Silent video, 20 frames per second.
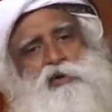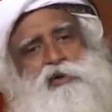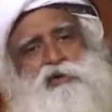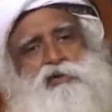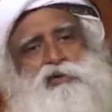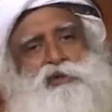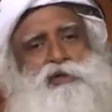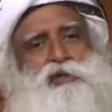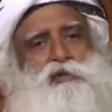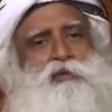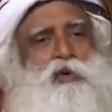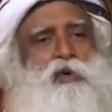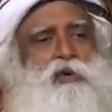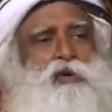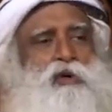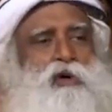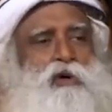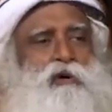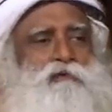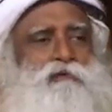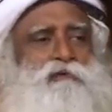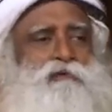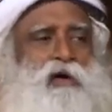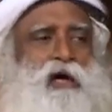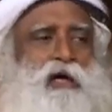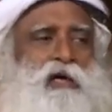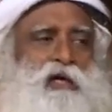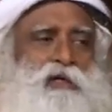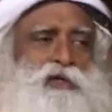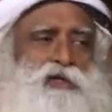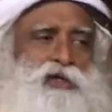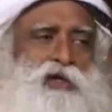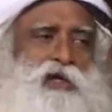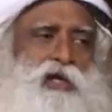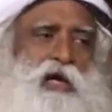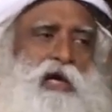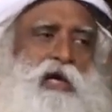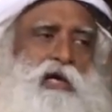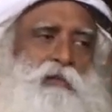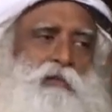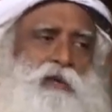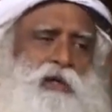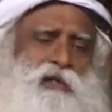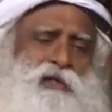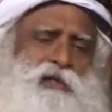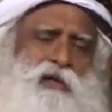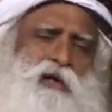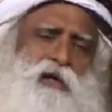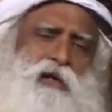into this mode of unnecessary ailment.